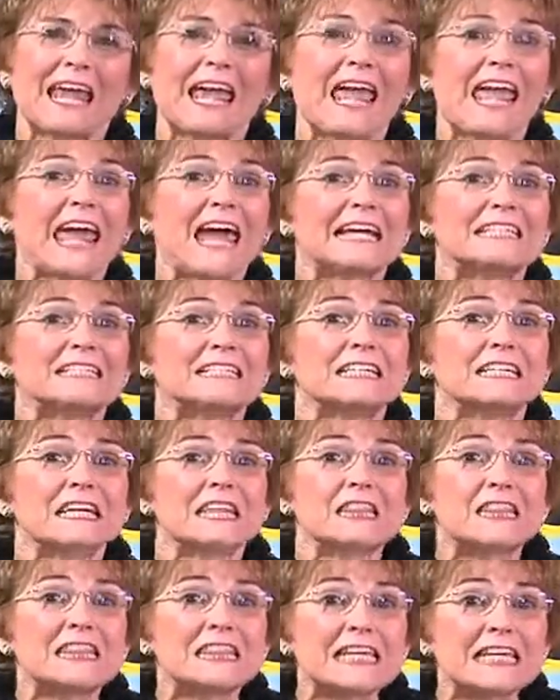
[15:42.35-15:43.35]
And
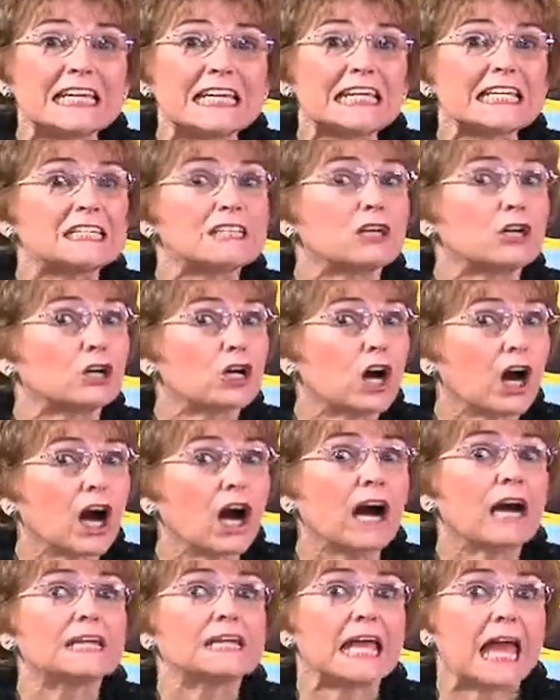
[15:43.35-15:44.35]
then
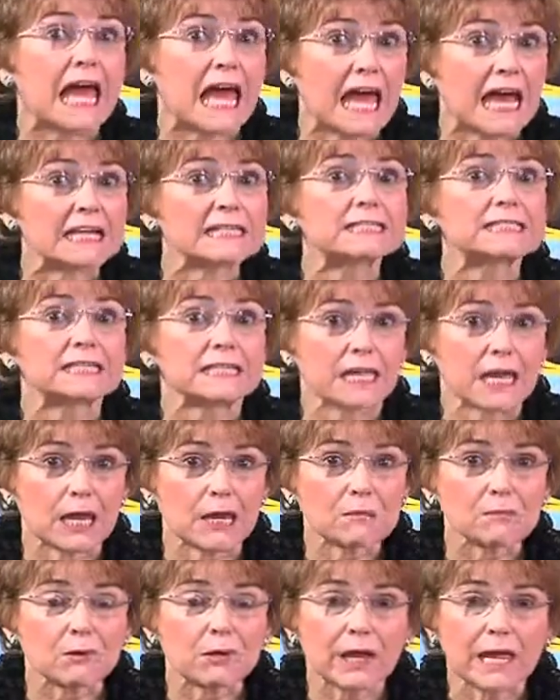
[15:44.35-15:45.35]
God asked
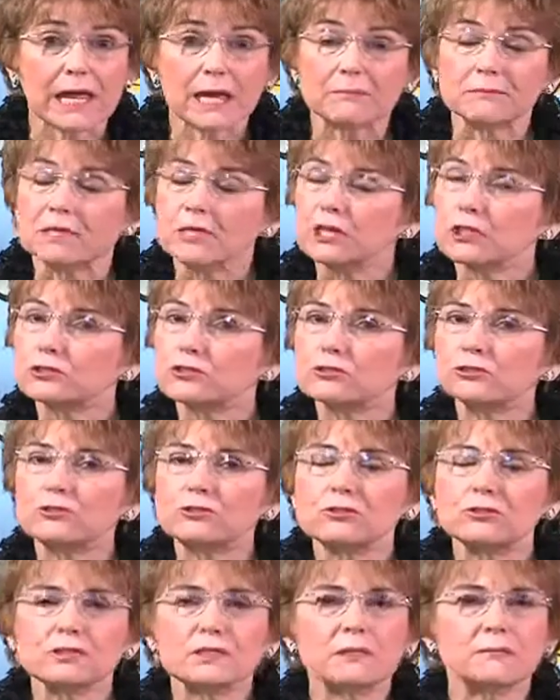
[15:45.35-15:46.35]
Abraham to
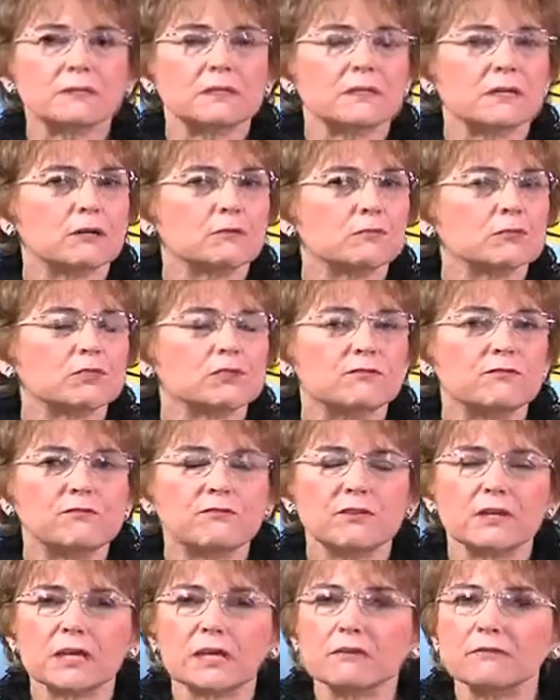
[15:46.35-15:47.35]
do something that was
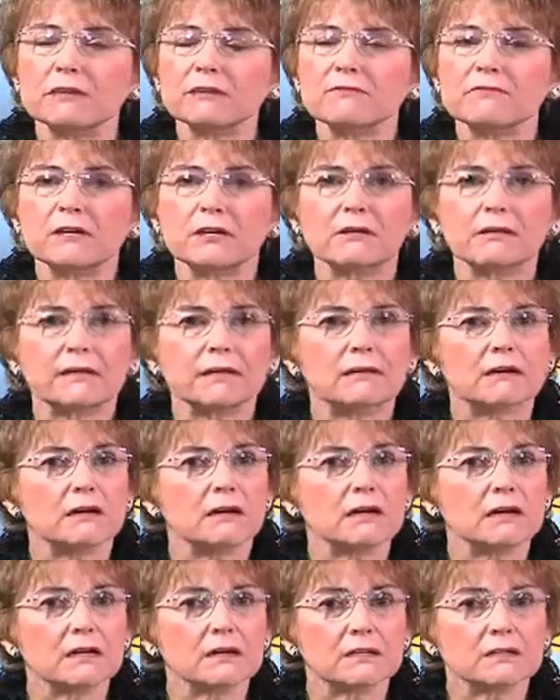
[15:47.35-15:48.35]
very, very
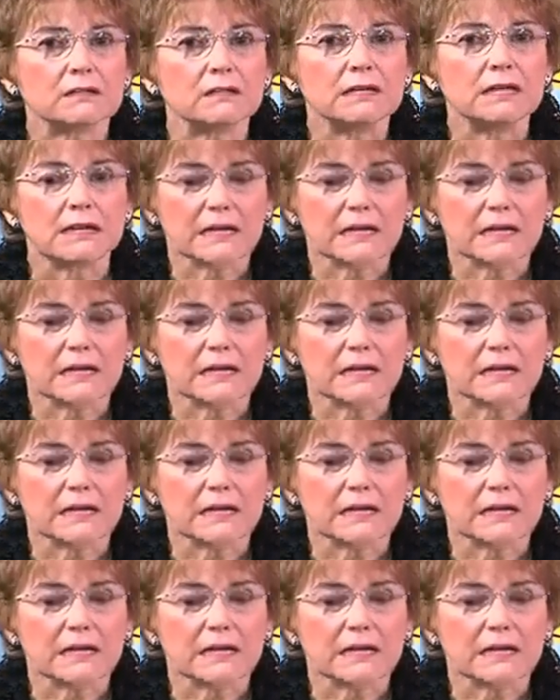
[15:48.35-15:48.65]
hard.